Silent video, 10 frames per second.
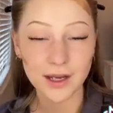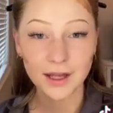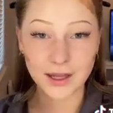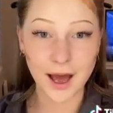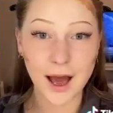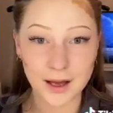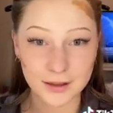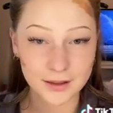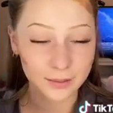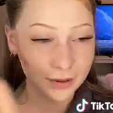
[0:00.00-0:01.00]
that has
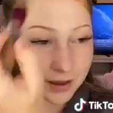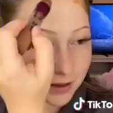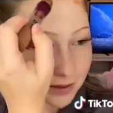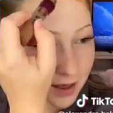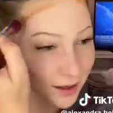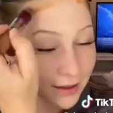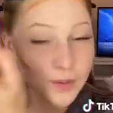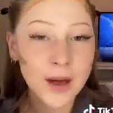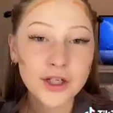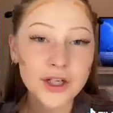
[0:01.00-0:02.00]
siblings,
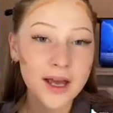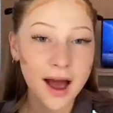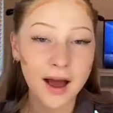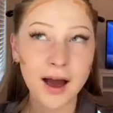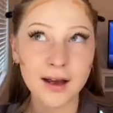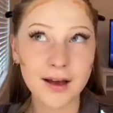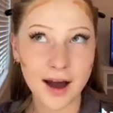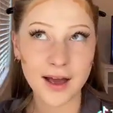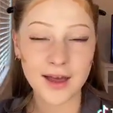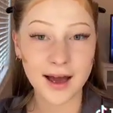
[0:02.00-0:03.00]
especially a
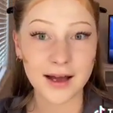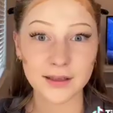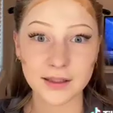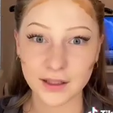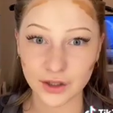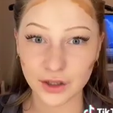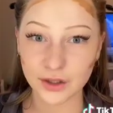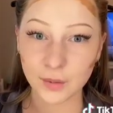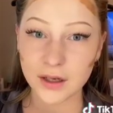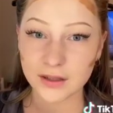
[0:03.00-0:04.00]
guy that has
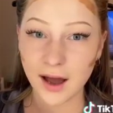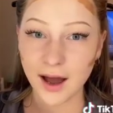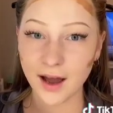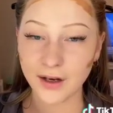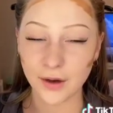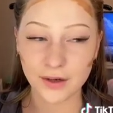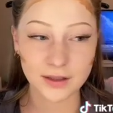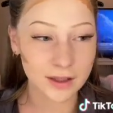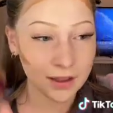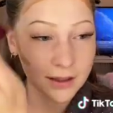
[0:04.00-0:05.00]
sisters, because I
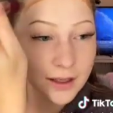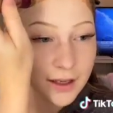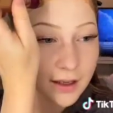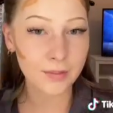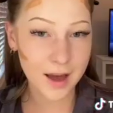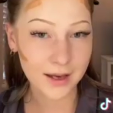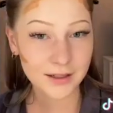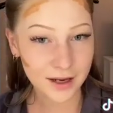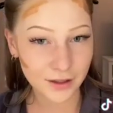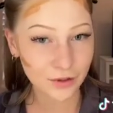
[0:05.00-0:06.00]
notice like men
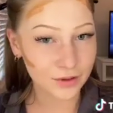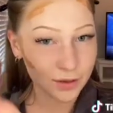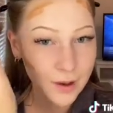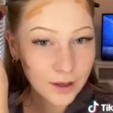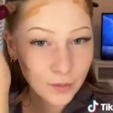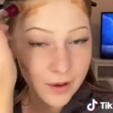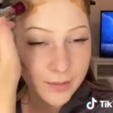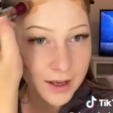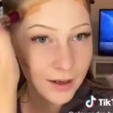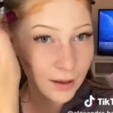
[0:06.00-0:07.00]
tend to respect
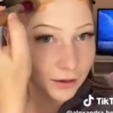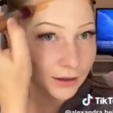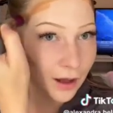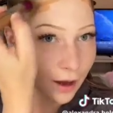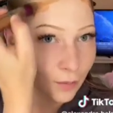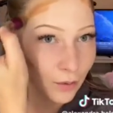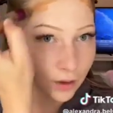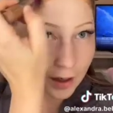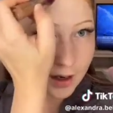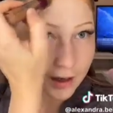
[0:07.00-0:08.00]
women a lot
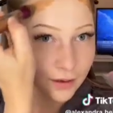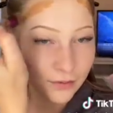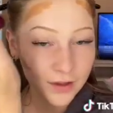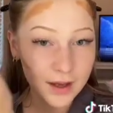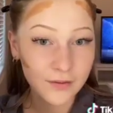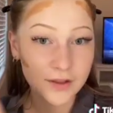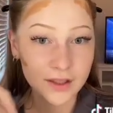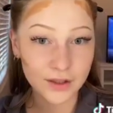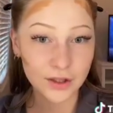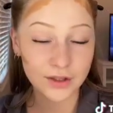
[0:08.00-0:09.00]
more if they have
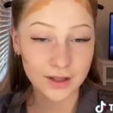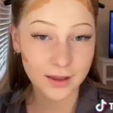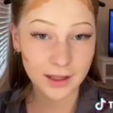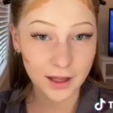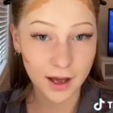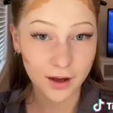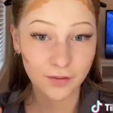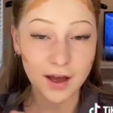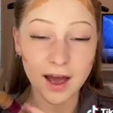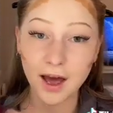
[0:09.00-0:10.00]
sisters that they love
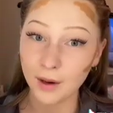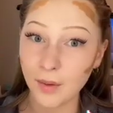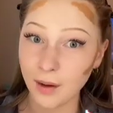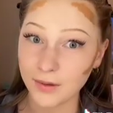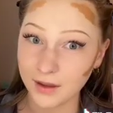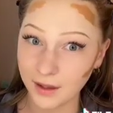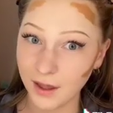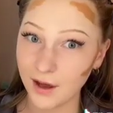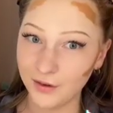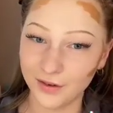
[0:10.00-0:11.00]
and a mom that they
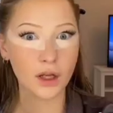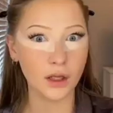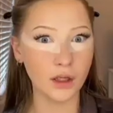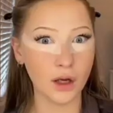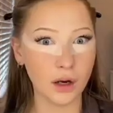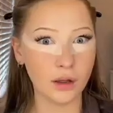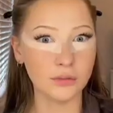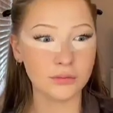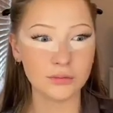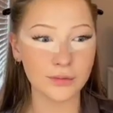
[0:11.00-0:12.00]
love. Y'all.
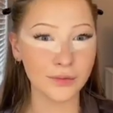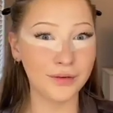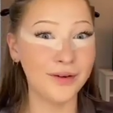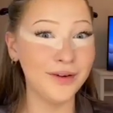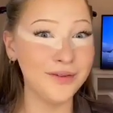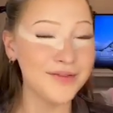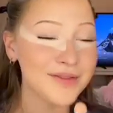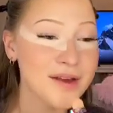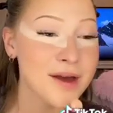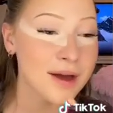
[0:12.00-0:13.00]

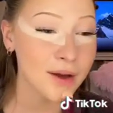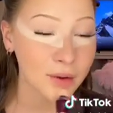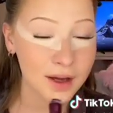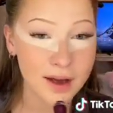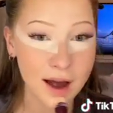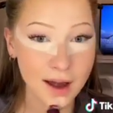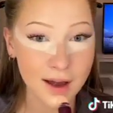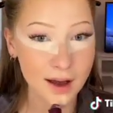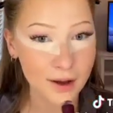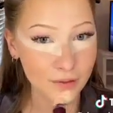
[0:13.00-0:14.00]
Okay, I
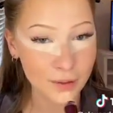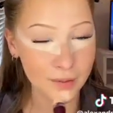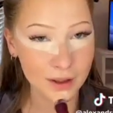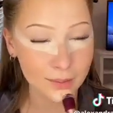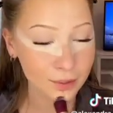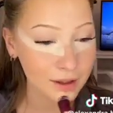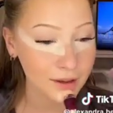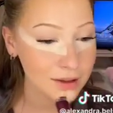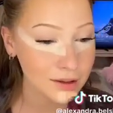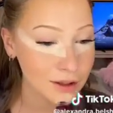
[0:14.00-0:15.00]
have my playlist on